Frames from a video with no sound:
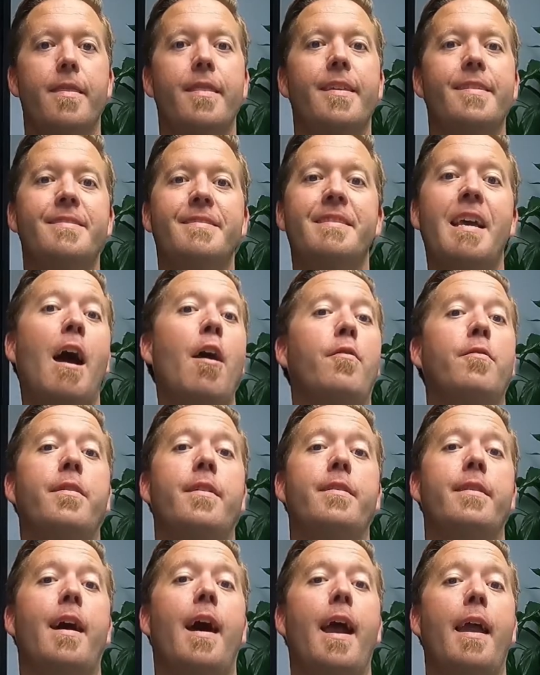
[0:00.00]
The sound
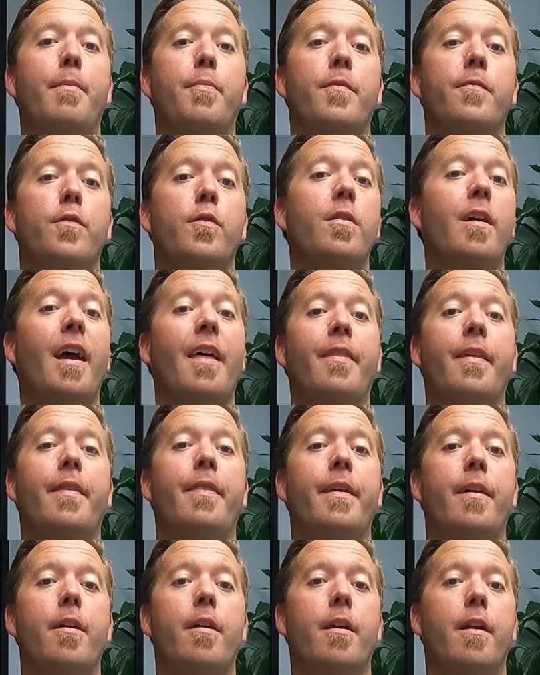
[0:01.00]
that the Hypervolt and the
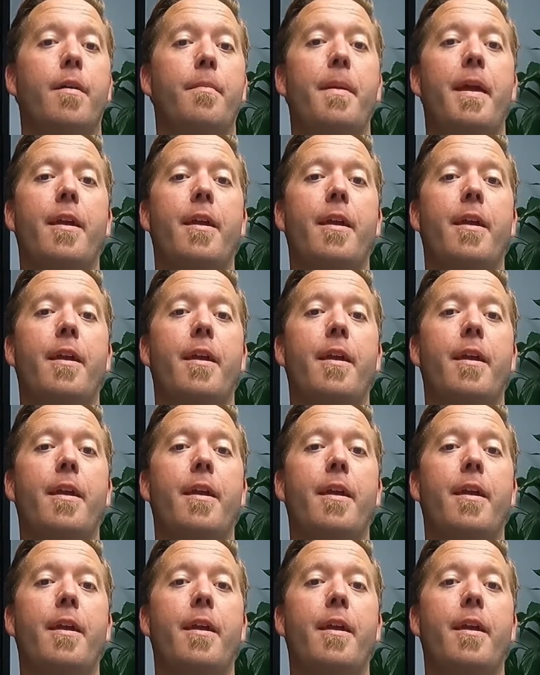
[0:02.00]
Theragun